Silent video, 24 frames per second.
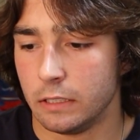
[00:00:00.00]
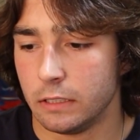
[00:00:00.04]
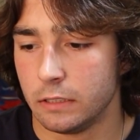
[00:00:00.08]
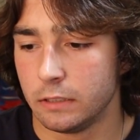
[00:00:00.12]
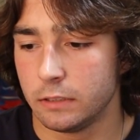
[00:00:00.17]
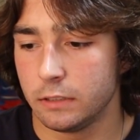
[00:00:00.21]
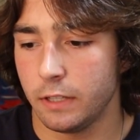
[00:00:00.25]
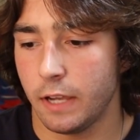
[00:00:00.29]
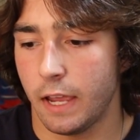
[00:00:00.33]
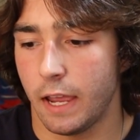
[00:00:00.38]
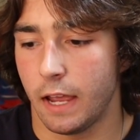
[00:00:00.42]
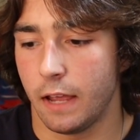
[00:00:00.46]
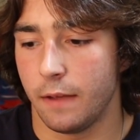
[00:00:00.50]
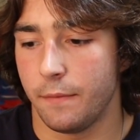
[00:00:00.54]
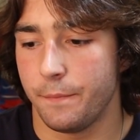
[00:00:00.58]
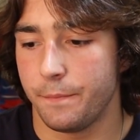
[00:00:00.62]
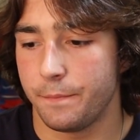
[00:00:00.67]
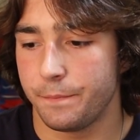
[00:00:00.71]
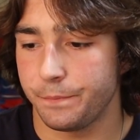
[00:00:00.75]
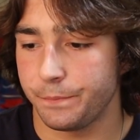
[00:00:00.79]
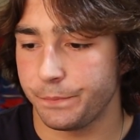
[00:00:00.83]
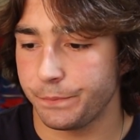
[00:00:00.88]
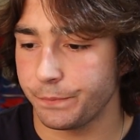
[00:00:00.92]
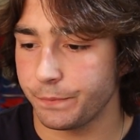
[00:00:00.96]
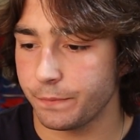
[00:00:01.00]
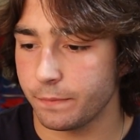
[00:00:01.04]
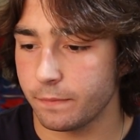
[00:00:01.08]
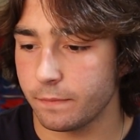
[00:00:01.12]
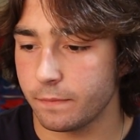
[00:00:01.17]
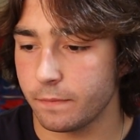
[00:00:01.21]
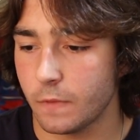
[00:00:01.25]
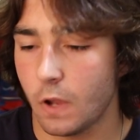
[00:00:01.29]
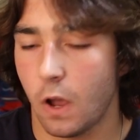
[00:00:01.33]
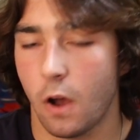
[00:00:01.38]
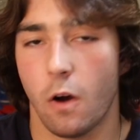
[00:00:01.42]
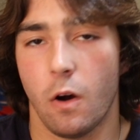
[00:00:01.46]
So yeah.
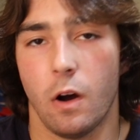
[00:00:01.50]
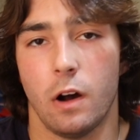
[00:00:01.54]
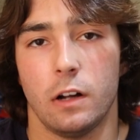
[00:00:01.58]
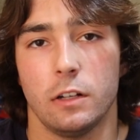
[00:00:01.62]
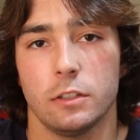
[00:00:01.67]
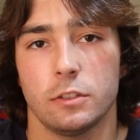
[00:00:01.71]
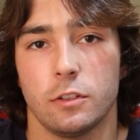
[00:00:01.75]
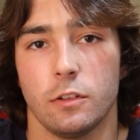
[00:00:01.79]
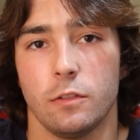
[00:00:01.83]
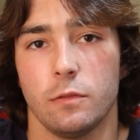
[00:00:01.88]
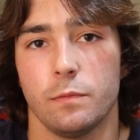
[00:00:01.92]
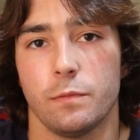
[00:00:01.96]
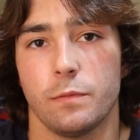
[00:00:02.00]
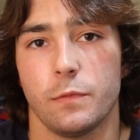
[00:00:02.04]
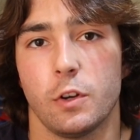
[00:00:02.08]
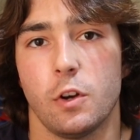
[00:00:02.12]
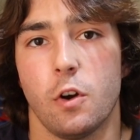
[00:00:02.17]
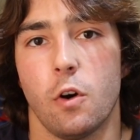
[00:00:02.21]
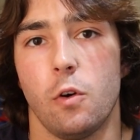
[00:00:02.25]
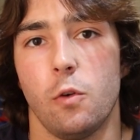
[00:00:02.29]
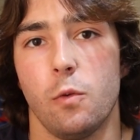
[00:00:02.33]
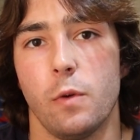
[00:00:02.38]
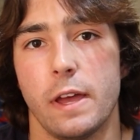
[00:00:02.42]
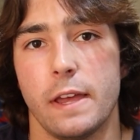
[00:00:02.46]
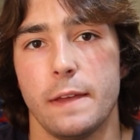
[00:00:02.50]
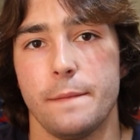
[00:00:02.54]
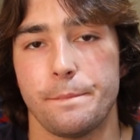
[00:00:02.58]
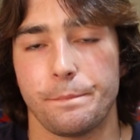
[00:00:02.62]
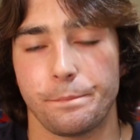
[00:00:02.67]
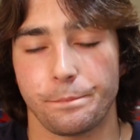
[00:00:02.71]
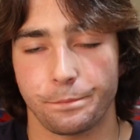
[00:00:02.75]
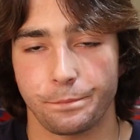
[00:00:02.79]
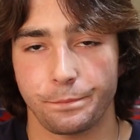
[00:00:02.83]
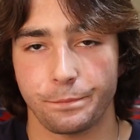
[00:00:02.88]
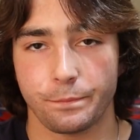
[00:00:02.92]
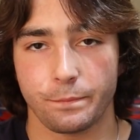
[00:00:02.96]
Oh, also the goal weight,
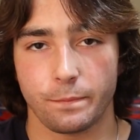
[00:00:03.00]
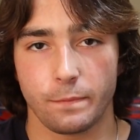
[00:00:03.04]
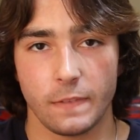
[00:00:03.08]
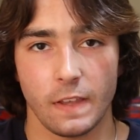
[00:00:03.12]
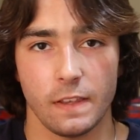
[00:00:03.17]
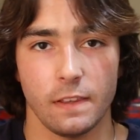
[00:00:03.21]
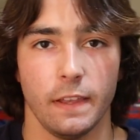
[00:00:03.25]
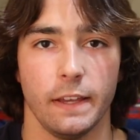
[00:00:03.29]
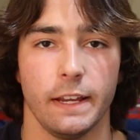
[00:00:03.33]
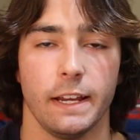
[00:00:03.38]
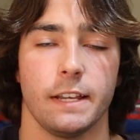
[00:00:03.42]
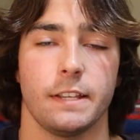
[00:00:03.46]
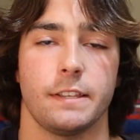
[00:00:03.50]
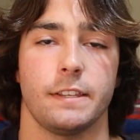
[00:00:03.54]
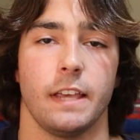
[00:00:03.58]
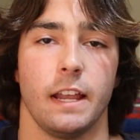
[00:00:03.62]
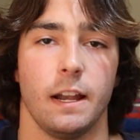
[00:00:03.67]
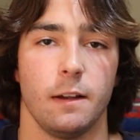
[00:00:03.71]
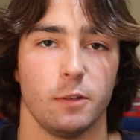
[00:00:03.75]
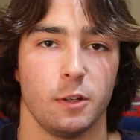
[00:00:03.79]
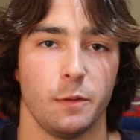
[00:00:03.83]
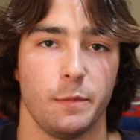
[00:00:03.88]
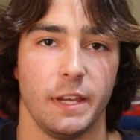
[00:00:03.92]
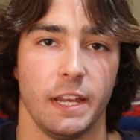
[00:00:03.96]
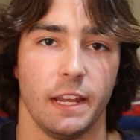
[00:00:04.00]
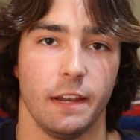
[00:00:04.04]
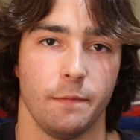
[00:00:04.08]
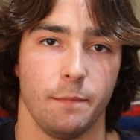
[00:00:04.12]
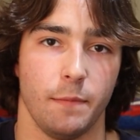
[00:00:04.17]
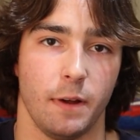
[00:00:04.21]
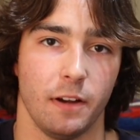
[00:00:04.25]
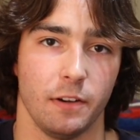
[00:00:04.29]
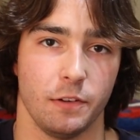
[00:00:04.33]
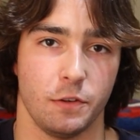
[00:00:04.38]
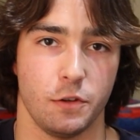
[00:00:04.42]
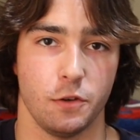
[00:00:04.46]
like I said, I'm gonna be at
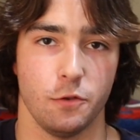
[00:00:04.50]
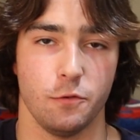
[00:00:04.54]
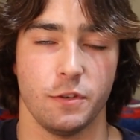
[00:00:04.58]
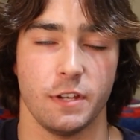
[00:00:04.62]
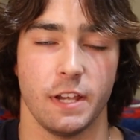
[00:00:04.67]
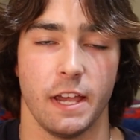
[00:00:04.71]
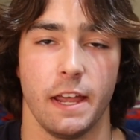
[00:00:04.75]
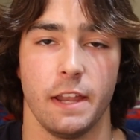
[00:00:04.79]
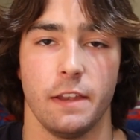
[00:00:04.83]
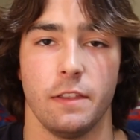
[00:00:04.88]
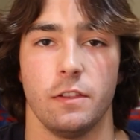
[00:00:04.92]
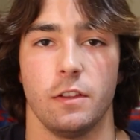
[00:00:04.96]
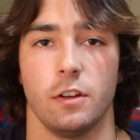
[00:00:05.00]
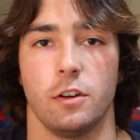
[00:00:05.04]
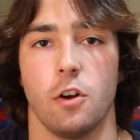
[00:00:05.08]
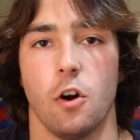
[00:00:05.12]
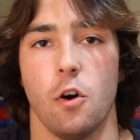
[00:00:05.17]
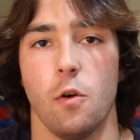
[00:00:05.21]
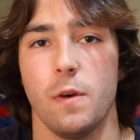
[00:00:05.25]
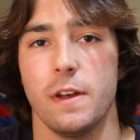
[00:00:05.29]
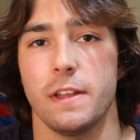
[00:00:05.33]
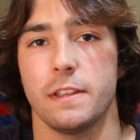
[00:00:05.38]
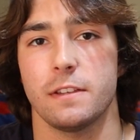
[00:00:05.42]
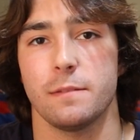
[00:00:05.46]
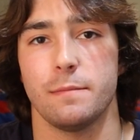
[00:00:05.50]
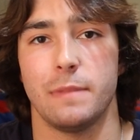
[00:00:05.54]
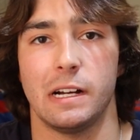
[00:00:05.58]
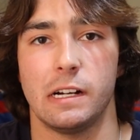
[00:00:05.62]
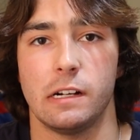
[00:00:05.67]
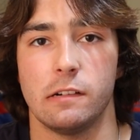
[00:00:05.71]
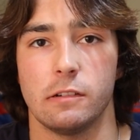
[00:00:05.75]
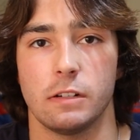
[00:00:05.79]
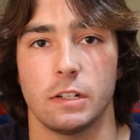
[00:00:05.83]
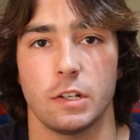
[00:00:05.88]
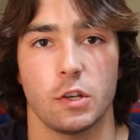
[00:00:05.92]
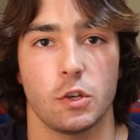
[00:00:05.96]
about 210. The goal weight's
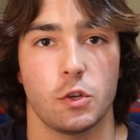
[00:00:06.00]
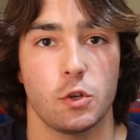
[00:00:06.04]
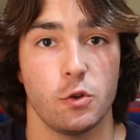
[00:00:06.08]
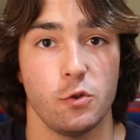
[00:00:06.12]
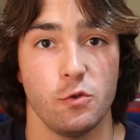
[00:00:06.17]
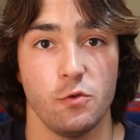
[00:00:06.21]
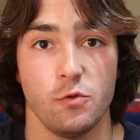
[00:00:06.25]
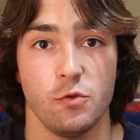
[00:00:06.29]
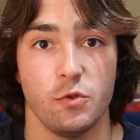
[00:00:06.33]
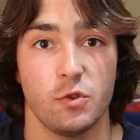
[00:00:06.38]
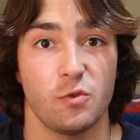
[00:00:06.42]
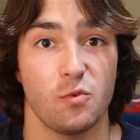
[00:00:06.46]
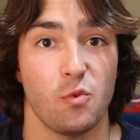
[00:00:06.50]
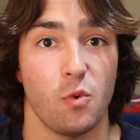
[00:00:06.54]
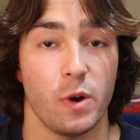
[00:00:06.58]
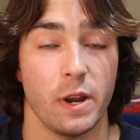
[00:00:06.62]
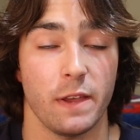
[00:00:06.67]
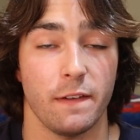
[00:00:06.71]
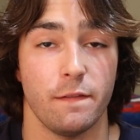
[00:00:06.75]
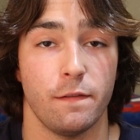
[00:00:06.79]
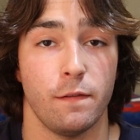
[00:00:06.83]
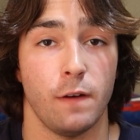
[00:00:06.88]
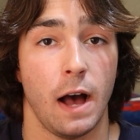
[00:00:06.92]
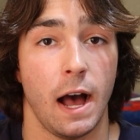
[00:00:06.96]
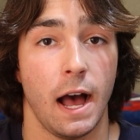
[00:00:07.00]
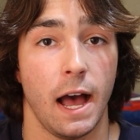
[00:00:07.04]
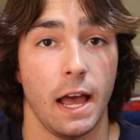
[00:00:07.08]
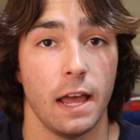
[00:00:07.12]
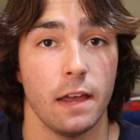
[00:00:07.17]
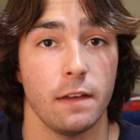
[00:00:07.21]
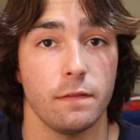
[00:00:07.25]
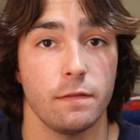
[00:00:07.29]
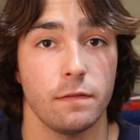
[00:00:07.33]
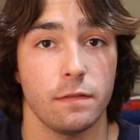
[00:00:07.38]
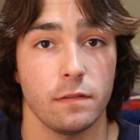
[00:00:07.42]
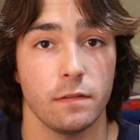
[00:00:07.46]
about
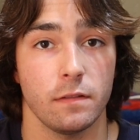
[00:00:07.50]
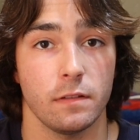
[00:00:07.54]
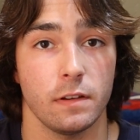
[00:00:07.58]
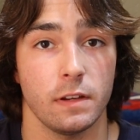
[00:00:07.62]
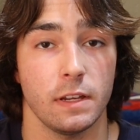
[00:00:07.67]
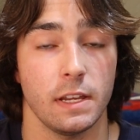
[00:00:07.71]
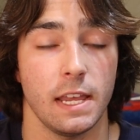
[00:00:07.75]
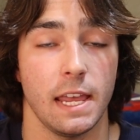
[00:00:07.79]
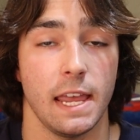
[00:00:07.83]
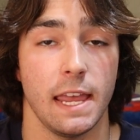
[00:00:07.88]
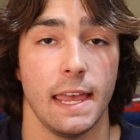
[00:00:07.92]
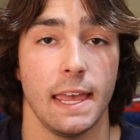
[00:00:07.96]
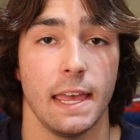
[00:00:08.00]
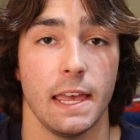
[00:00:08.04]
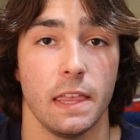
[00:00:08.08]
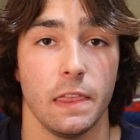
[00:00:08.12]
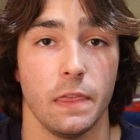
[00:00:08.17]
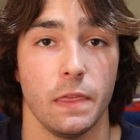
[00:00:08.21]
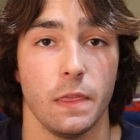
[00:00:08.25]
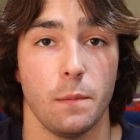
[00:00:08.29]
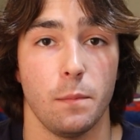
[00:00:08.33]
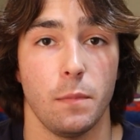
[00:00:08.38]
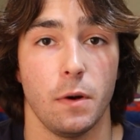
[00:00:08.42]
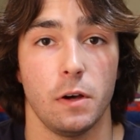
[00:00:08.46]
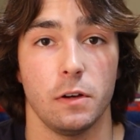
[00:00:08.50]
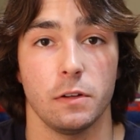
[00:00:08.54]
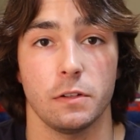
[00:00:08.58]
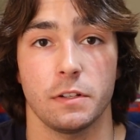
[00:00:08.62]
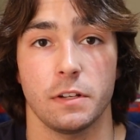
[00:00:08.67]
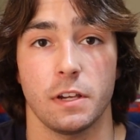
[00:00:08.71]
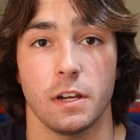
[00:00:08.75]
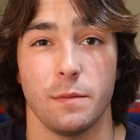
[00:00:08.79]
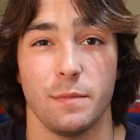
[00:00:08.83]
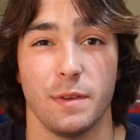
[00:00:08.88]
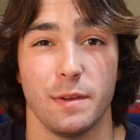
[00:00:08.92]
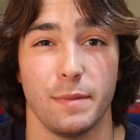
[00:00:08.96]
225 and the bulk's
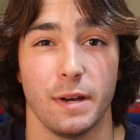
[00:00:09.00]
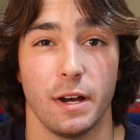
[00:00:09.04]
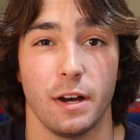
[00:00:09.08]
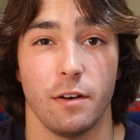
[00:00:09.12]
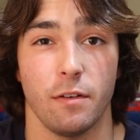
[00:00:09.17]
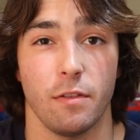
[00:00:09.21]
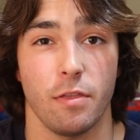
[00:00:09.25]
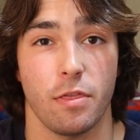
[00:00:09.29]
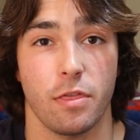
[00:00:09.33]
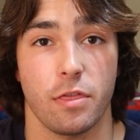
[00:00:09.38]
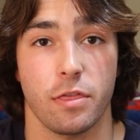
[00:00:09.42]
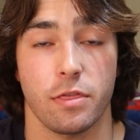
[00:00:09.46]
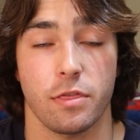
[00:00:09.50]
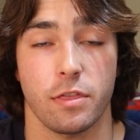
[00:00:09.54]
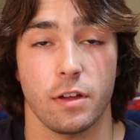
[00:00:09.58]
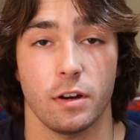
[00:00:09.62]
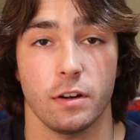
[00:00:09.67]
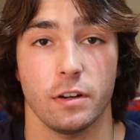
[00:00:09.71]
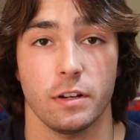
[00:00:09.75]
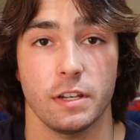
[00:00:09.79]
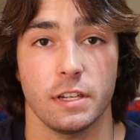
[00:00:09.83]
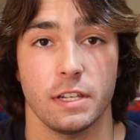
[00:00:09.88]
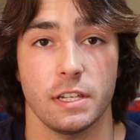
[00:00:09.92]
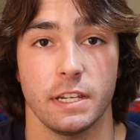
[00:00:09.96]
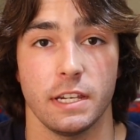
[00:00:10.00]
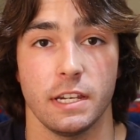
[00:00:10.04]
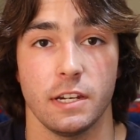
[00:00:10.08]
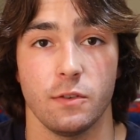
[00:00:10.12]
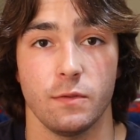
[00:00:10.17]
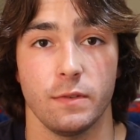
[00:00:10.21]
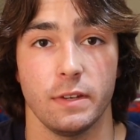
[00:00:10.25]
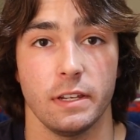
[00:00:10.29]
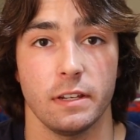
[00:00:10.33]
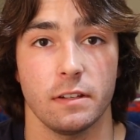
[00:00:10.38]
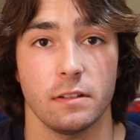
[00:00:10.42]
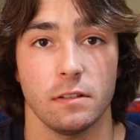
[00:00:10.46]
gonna be about 13
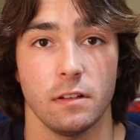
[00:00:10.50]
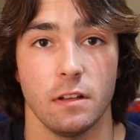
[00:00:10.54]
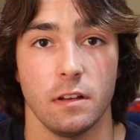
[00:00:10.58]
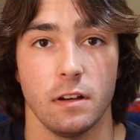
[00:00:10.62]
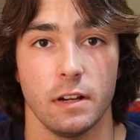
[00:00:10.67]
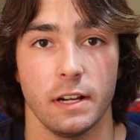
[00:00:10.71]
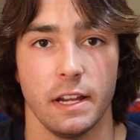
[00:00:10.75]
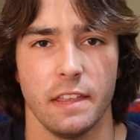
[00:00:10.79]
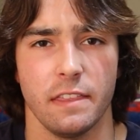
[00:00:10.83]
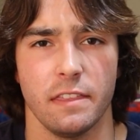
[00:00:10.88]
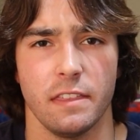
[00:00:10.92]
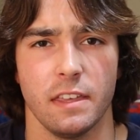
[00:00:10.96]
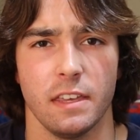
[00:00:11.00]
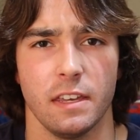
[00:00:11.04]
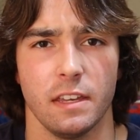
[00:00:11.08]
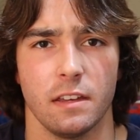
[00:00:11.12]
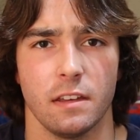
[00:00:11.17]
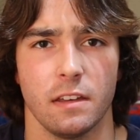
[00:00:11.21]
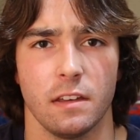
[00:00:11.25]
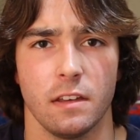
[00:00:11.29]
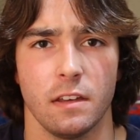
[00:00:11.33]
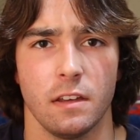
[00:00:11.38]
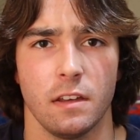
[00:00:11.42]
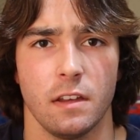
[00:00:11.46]
weeks long, I think.